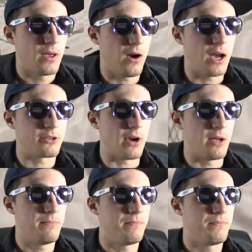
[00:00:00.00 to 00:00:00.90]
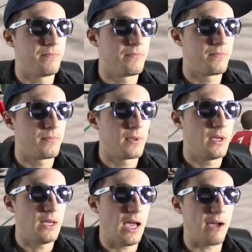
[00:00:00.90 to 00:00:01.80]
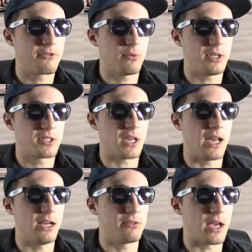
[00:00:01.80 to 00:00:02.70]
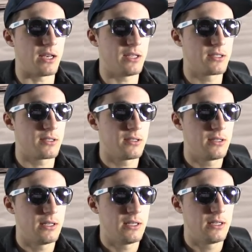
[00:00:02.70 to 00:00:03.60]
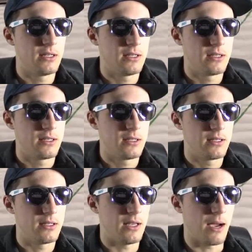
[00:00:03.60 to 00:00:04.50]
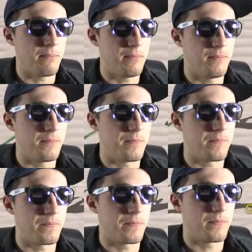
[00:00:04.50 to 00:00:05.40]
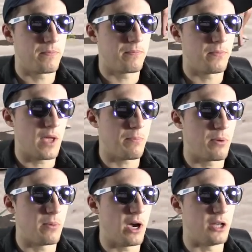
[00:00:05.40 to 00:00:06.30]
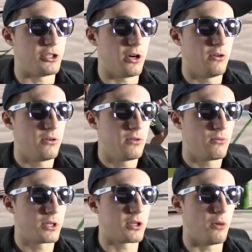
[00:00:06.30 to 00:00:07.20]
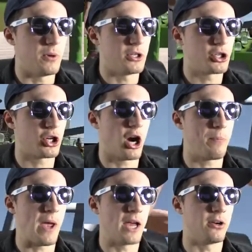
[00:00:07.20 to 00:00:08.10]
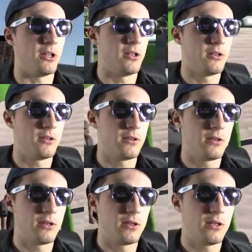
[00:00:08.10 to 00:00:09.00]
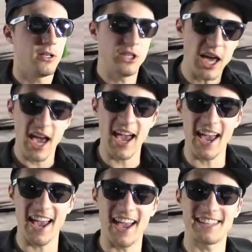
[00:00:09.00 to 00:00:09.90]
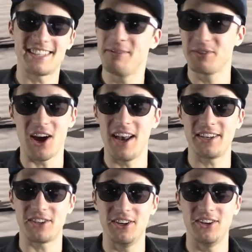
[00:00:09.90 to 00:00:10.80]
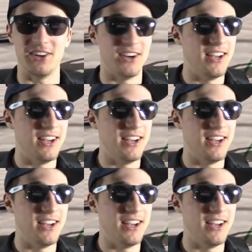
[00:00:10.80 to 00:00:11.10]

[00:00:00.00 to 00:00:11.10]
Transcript: All right, Graham. After we side out, that is. Yep. Yep, put me on, Joe. What's open? Sharp angle. Yes, he was on it too.